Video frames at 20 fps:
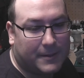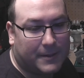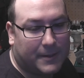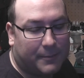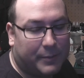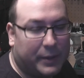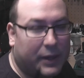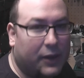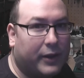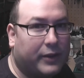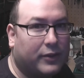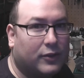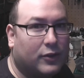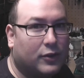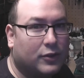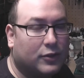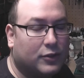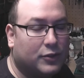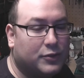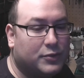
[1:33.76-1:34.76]
comparing
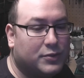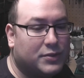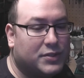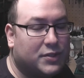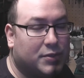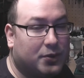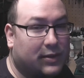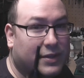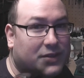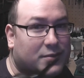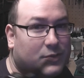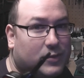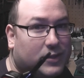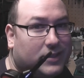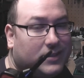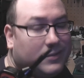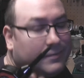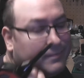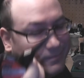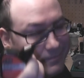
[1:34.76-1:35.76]
their glues to this one,